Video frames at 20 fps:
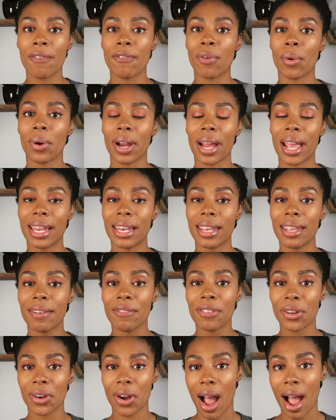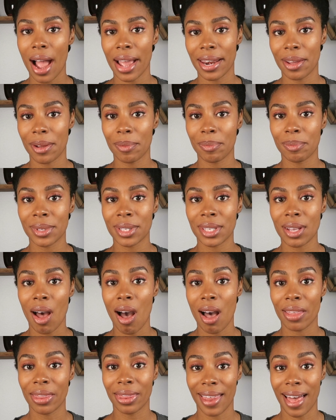for any of their items
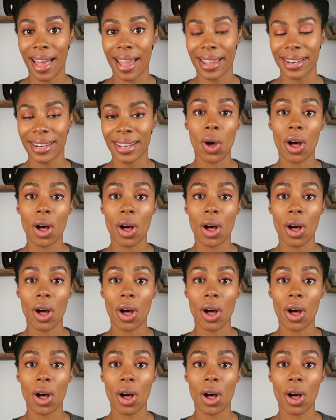online.